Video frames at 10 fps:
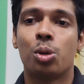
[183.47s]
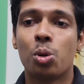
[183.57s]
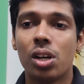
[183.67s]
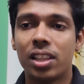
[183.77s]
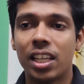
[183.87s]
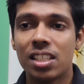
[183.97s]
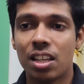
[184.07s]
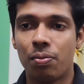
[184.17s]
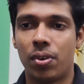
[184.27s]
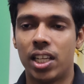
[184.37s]
Google
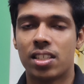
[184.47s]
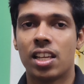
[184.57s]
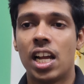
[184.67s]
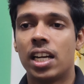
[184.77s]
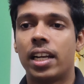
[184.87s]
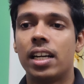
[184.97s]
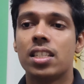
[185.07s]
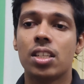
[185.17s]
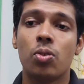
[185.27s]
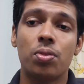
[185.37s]
thinks in fleets,
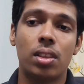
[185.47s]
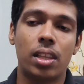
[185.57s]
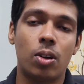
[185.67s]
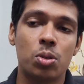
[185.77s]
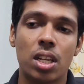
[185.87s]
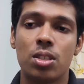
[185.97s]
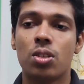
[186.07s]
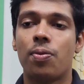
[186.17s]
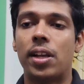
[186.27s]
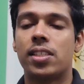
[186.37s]
tens of
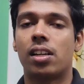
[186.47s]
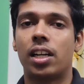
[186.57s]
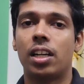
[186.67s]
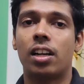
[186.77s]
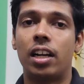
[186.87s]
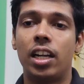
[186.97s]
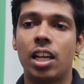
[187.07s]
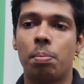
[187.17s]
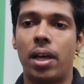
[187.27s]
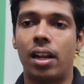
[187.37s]
thousands of accelerators
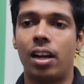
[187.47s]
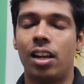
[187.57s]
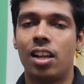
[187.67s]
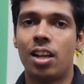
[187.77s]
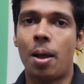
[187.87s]
running in parallel.